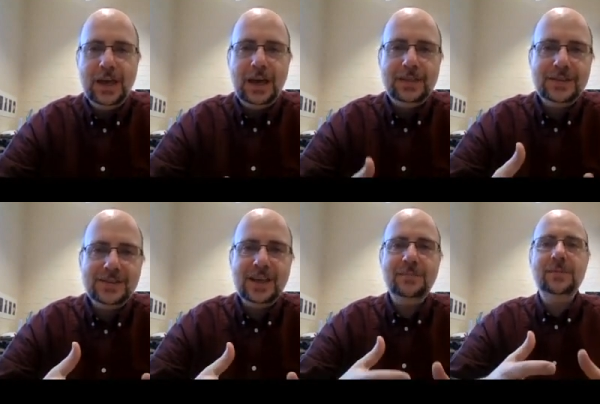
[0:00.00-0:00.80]
At the
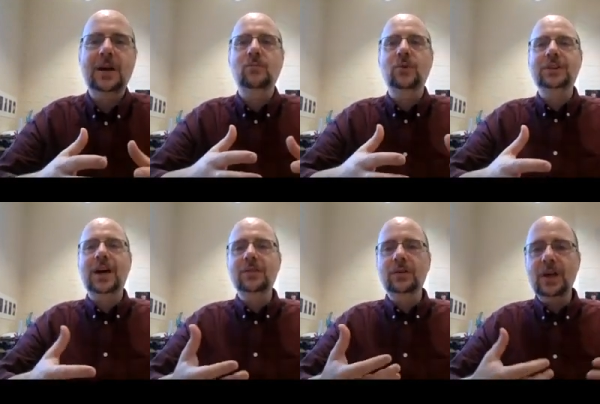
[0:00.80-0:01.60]
same time, what
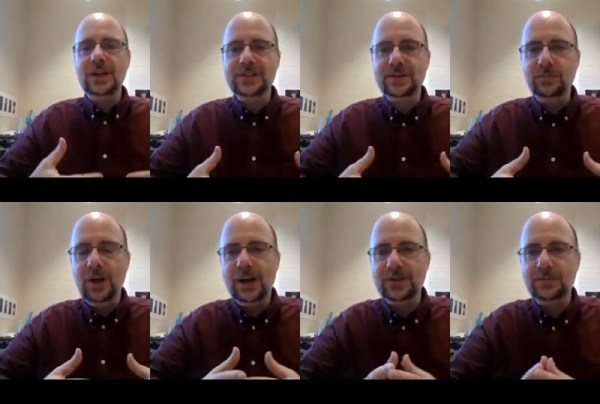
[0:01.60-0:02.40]
underlies
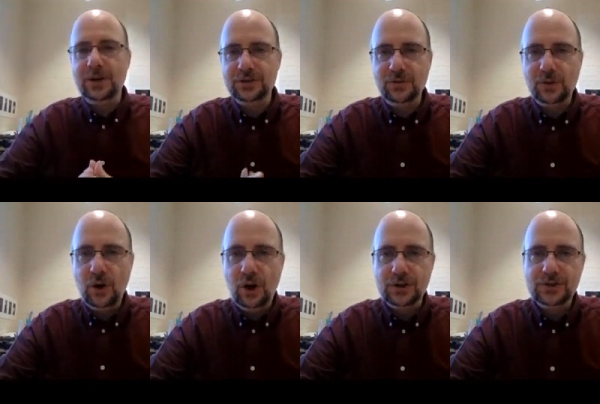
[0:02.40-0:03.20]
supply is marginal
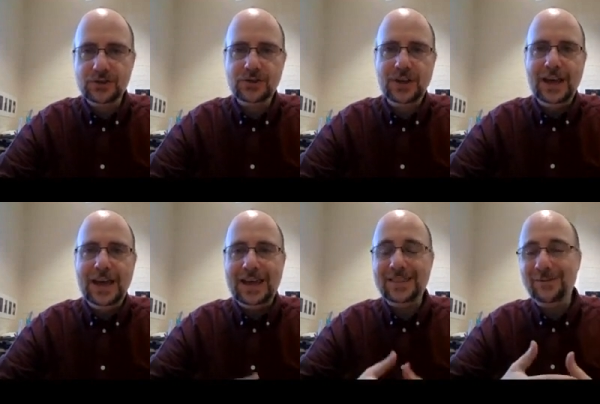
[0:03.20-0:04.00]
costs,
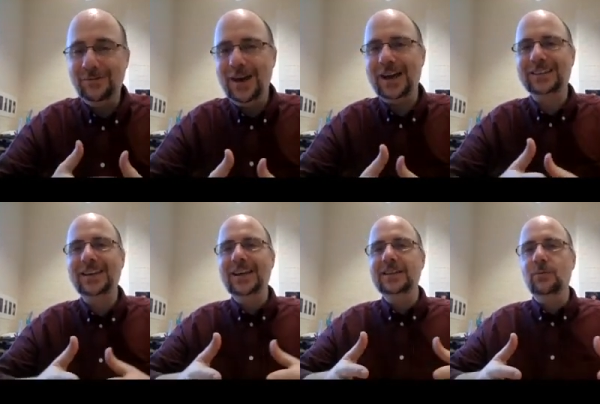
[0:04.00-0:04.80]
and the fact
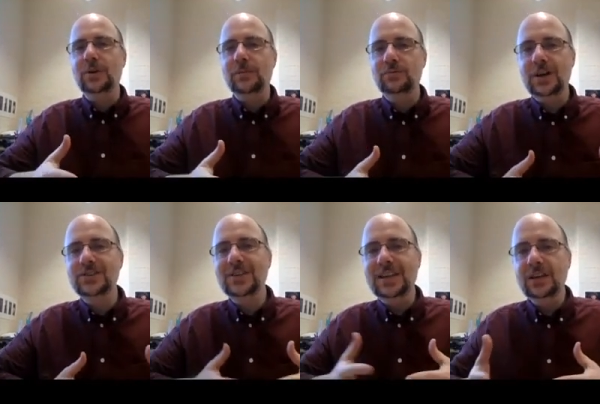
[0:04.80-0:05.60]
that when a
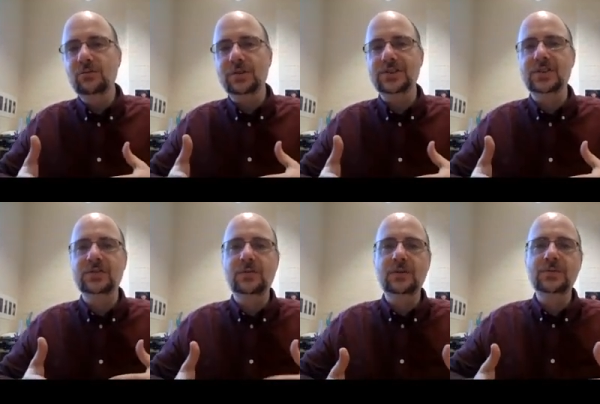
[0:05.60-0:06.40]
price
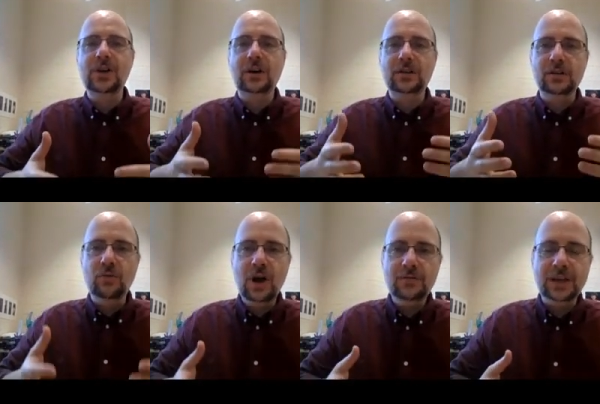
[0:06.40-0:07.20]
increases, firms are
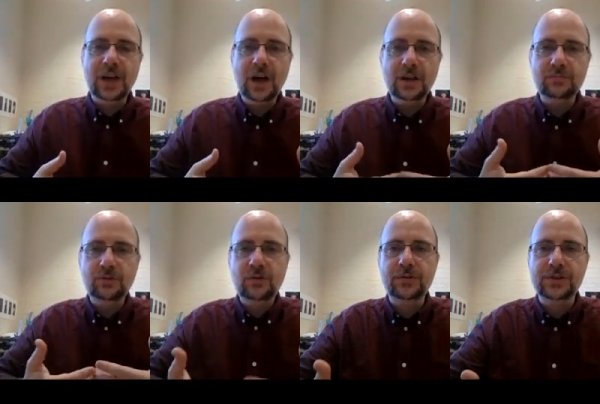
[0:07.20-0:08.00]
deriving higher
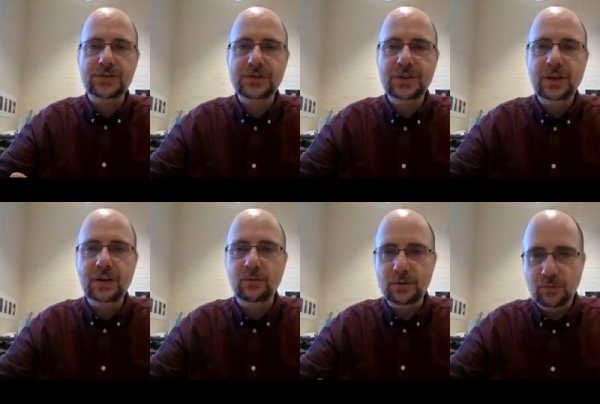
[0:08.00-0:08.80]
profits
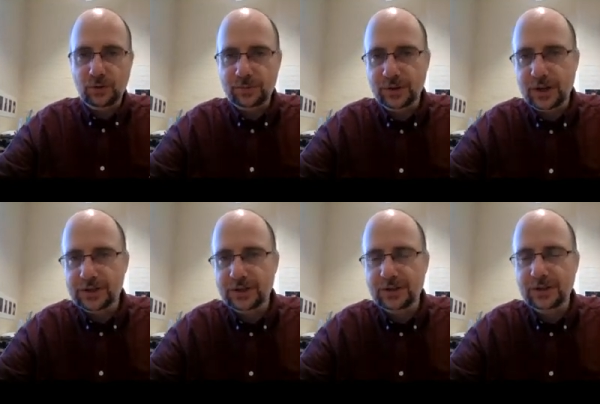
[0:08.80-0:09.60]
with more
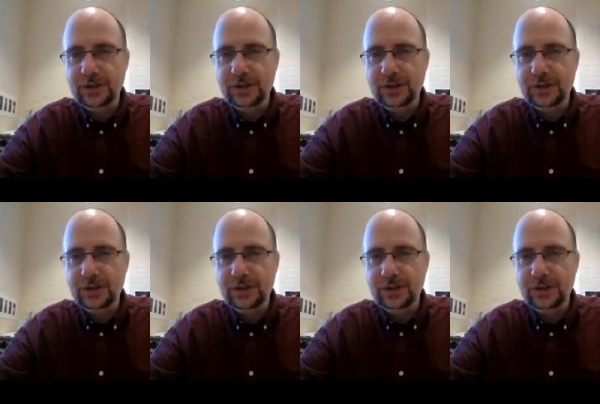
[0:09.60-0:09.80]
production.